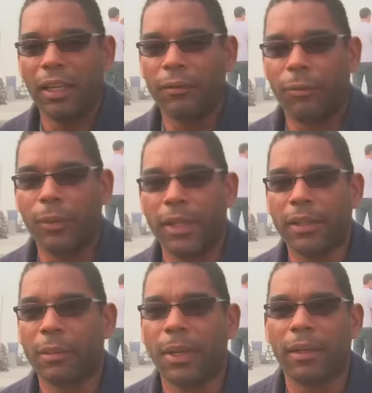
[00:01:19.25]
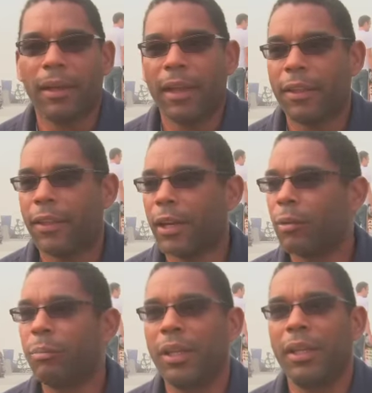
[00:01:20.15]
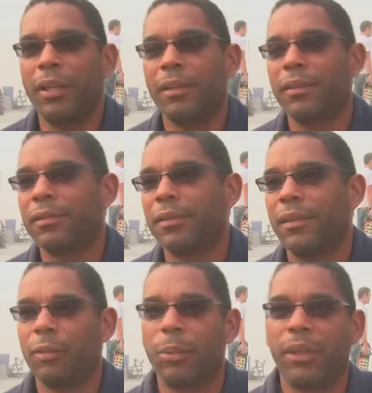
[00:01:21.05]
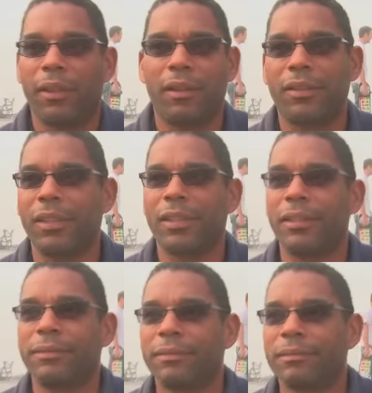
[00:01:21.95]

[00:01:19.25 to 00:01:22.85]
if we didn't come out, there would be there'd be thugs here.